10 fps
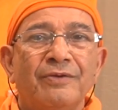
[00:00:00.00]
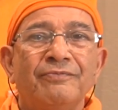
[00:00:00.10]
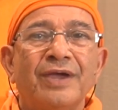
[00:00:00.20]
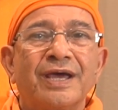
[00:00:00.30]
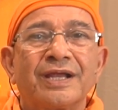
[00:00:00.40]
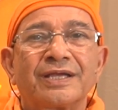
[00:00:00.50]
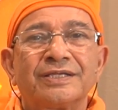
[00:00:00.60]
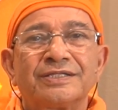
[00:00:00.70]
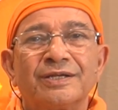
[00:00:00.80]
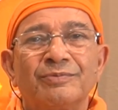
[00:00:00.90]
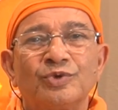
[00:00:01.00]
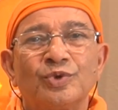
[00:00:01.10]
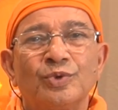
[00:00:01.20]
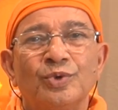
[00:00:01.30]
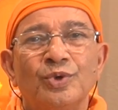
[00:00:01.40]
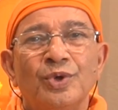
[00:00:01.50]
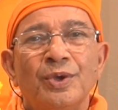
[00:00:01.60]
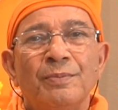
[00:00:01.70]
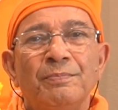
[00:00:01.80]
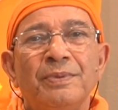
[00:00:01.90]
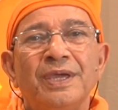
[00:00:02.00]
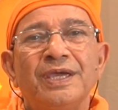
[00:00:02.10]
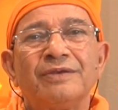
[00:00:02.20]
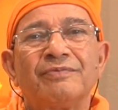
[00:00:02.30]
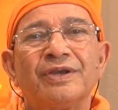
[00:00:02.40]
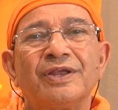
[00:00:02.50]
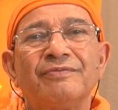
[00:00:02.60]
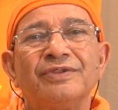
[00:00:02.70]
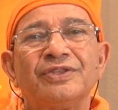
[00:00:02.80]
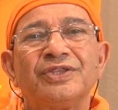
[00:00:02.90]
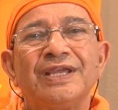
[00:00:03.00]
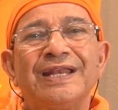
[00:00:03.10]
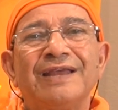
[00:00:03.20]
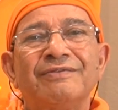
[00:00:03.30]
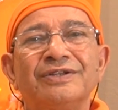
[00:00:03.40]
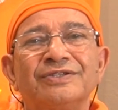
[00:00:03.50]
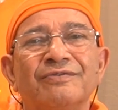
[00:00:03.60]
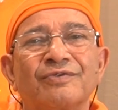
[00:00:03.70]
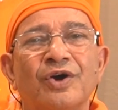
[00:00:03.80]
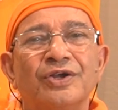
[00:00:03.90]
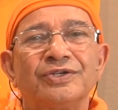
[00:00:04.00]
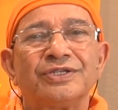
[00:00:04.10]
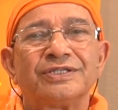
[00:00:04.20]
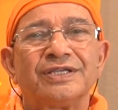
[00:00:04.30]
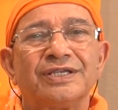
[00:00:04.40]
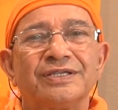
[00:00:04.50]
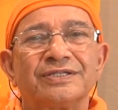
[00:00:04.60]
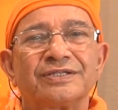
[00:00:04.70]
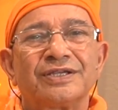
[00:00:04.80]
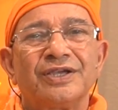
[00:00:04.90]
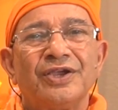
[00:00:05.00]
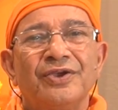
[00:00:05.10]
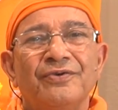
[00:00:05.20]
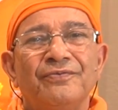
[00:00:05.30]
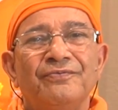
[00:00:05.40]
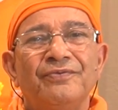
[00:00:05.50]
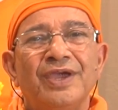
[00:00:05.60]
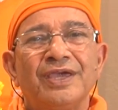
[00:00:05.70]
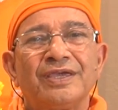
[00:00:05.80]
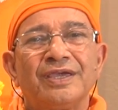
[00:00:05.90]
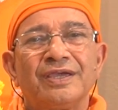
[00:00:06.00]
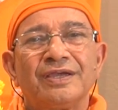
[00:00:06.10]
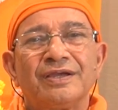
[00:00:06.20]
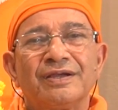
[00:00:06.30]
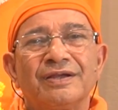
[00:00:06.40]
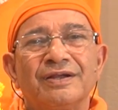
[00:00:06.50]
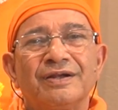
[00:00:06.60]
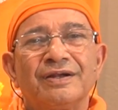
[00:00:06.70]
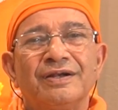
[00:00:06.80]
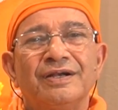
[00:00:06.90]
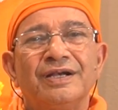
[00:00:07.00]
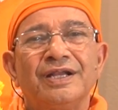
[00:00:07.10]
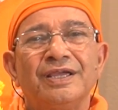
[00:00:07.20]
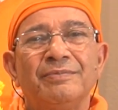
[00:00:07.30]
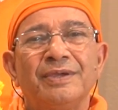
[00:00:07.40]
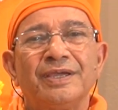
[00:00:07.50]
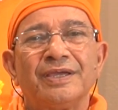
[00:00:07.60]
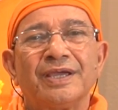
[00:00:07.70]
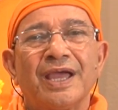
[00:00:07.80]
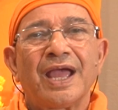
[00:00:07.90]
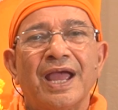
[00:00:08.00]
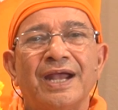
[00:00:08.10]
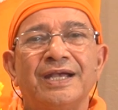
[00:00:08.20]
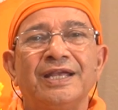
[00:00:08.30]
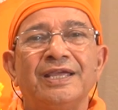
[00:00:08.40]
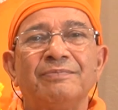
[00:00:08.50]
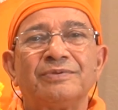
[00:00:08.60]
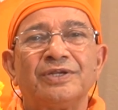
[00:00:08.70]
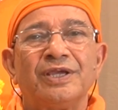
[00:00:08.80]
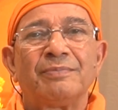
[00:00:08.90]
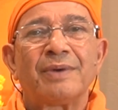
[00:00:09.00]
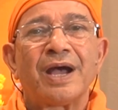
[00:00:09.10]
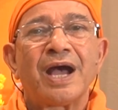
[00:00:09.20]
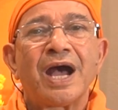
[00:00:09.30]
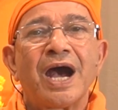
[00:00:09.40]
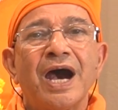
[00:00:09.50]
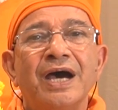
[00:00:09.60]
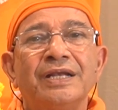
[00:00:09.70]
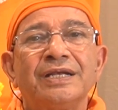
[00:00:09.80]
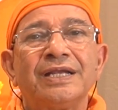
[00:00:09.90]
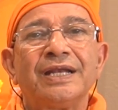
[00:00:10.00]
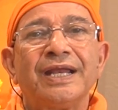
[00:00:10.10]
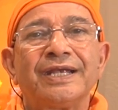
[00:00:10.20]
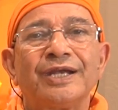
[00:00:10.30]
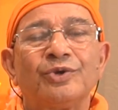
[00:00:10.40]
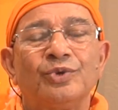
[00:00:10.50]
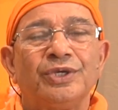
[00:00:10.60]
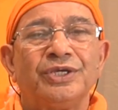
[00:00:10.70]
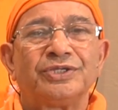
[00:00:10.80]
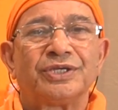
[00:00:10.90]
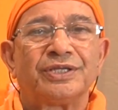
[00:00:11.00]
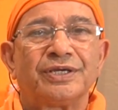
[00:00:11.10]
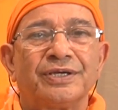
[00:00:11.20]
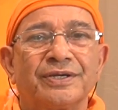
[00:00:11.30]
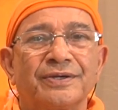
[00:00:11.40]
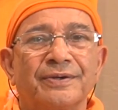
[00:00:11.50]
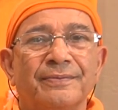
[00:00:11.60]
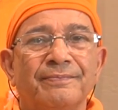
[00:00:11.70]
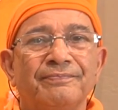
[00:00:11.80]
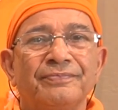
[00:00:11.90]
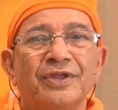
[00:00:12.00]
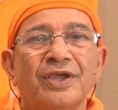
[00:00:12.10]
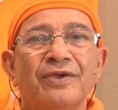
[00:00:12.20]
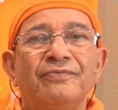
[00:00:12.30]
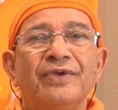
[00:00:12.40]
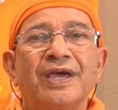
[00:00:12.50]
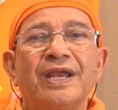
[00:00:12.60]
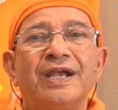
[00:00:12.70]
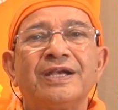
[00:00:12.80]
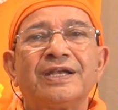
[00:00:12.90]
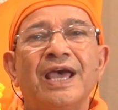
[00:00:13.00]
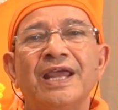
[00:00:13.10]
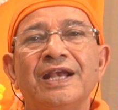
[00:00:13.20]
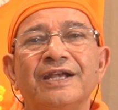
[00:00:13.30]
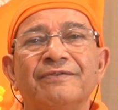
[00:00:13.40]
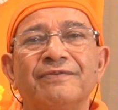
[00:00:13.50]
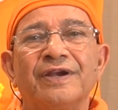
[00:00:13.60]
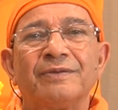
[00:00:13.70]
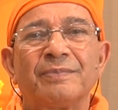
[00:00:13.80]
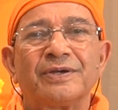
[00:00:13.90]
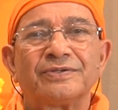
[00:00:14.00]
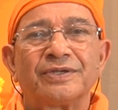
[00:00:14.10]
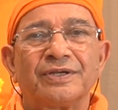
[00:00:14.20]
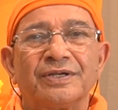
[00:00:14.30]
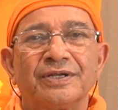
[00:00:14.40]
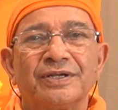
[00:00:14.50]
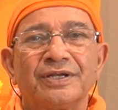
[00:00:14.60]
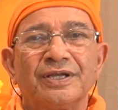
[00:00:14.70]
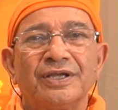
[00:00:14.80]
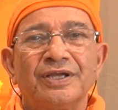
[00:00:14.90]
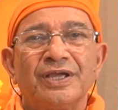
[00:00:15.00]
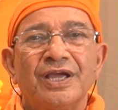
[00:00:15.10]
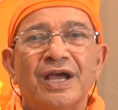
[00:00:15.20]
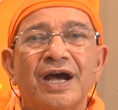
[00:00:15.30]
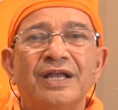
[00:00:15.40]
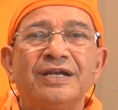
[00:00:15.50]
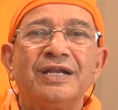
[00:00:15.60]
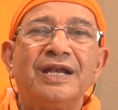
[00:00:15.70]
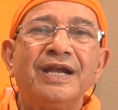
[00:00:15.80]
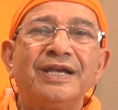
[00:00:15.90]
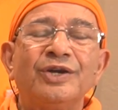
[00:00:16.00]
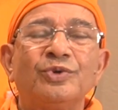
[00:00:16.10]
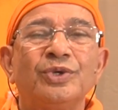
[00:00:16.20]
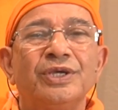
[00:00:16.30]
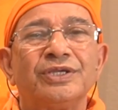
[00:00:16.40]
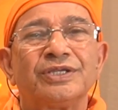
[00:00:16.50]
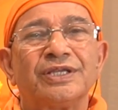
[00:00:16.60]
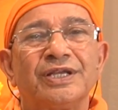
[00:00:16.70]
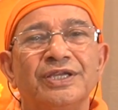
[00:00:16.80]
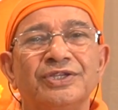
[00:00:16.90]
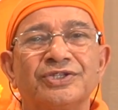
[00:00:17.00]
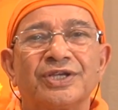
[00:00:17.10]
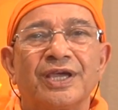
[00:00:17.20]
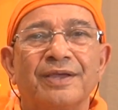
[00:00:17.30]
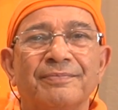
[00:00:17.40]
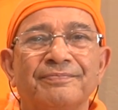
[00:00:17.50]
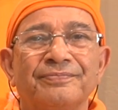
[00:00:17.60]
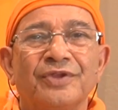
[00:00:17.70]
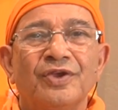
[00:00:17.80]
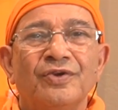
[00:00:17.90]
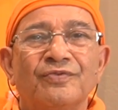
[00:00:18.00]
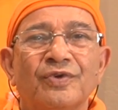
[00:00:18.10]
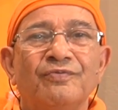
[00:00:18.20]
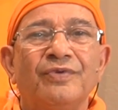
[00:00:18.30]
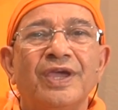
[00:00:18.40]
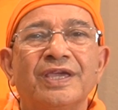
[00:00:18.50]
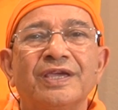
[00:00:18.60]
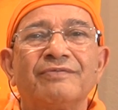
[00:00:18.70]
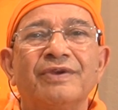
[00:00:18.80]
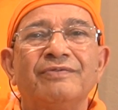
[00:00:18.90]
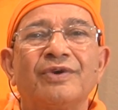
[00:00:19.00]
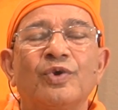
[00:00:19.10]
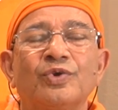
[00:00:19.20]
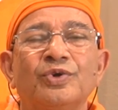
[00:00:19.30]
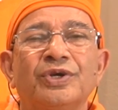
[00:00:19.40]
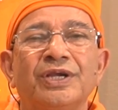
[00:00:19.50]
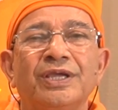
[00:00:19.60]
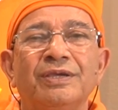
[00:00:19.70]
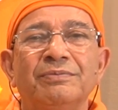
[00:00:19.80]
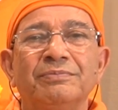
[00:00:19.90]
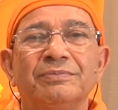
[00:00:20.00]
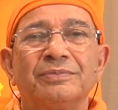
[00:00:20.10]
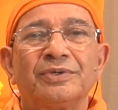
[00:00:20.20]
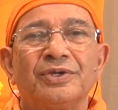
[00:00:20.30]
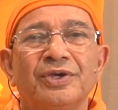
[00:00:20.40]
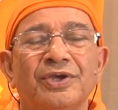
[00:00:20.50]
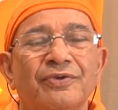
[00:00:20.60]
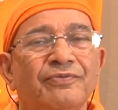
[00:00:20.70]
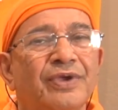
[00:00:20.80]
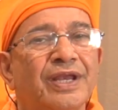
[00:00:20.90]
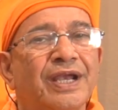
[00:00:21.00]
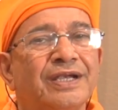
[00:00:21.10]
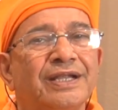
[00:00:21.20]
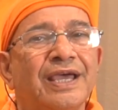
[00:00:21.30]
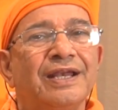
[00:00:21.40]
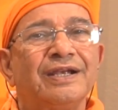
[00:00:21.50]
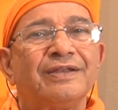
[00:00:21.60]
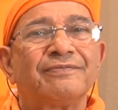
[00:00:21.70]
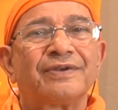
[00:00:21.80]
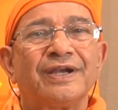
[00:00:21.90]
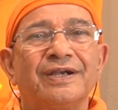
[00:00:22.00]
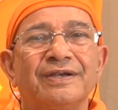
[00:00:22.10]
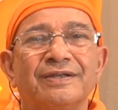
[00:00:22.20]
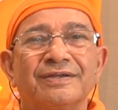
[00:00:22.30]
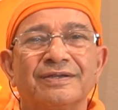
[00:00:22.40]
We are accustomed to be in one of the three levels of consciousness, waking, dreaming, and deep sleep, unrelated to each other. We are entirely different person, unrelated to each other each time. From waking, when we go to dream, we are entirely different.